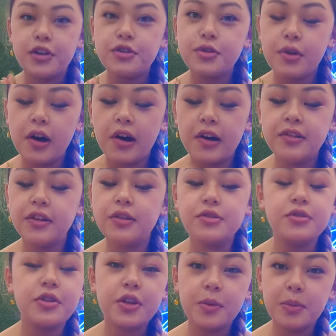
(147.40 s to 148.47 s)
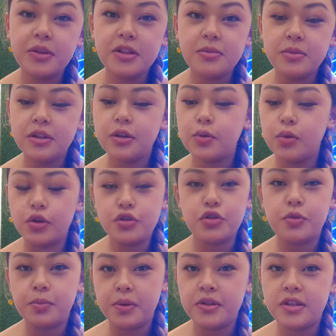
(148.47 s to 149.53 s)
so they also recommended me the quattro
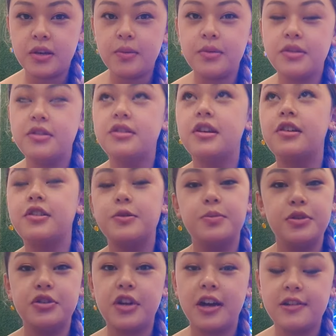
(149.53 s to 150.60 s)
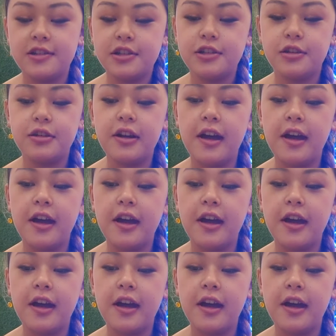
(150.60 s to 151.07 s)
pizza, which is their specialty here,